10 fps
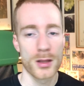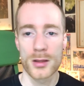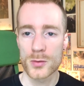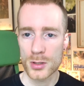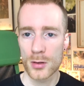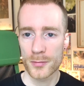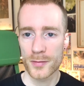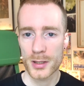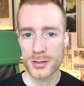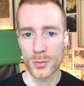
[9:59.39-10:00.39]
There was a hot
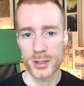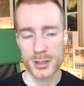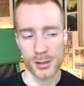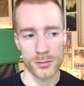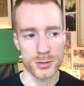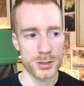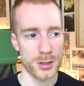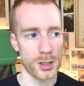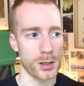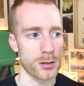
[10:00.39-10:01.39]
fix that went out
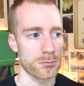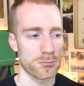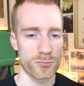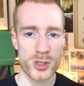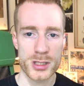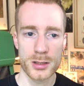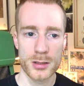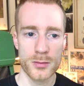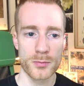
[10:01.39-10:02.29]
recently